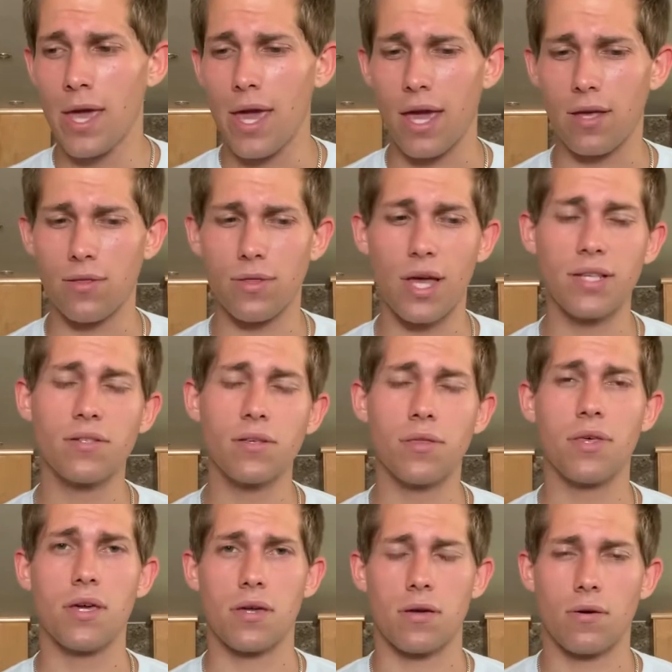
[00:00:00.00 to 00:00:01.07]
And that's the
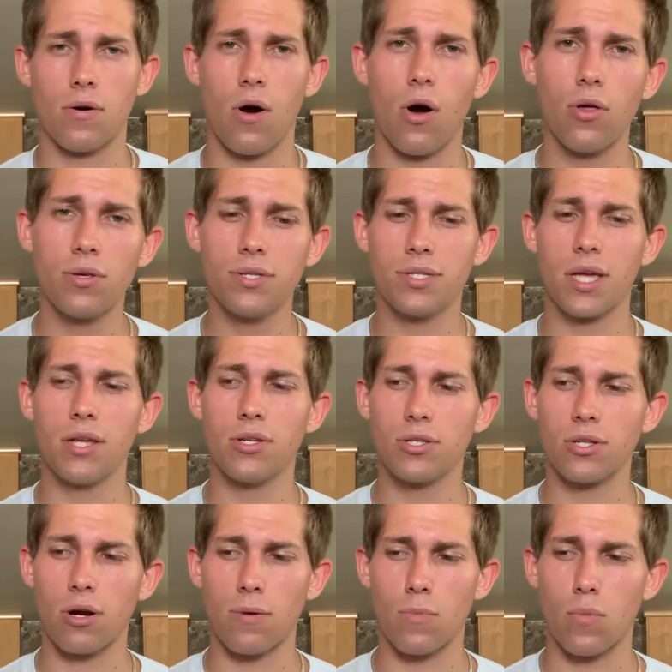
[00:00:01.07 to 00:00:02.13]
thing, all these
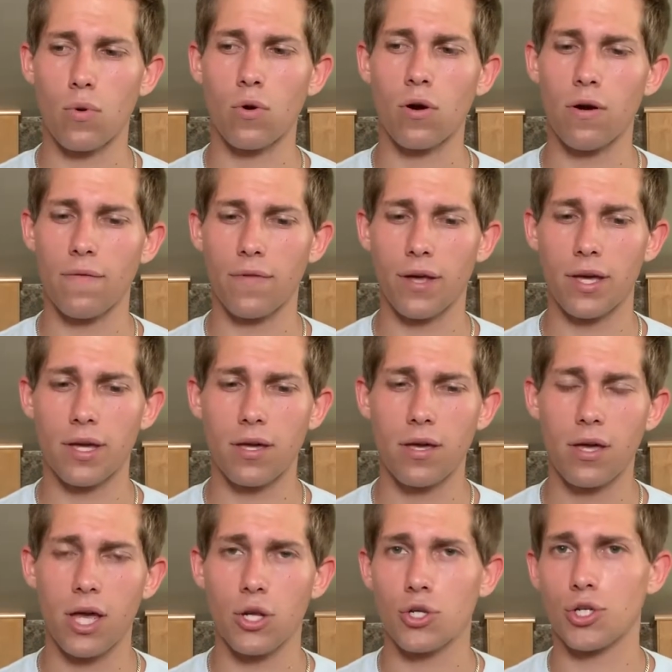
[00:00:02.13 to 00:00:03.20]
gauges are more
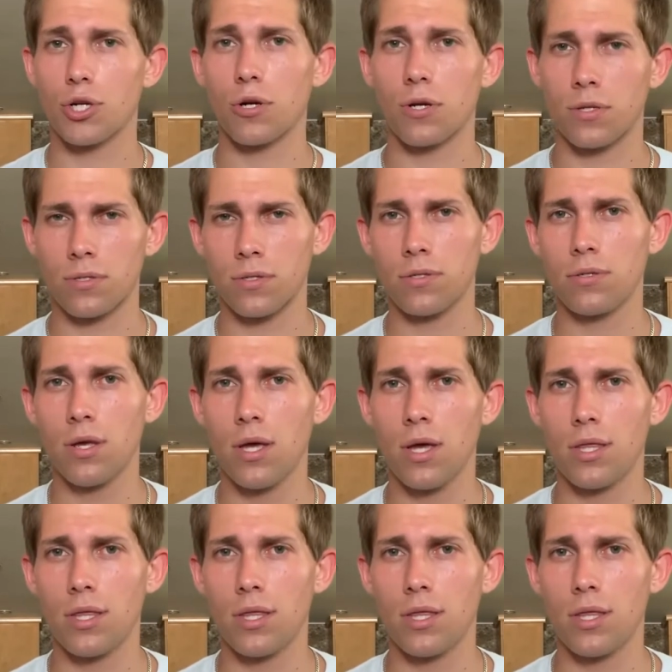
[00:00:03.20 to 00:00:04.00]
like insurance.